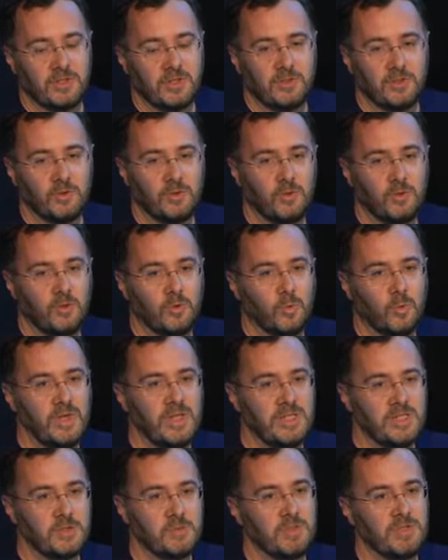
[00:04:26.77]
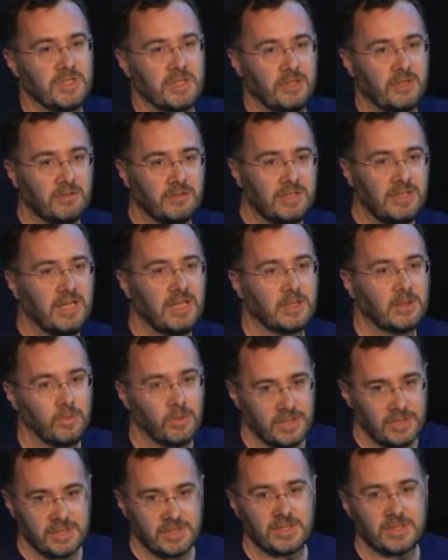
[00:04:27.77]
to wins which are not direct
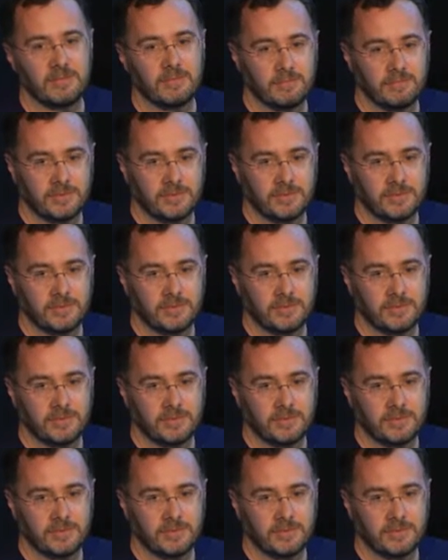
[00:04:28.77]
wins.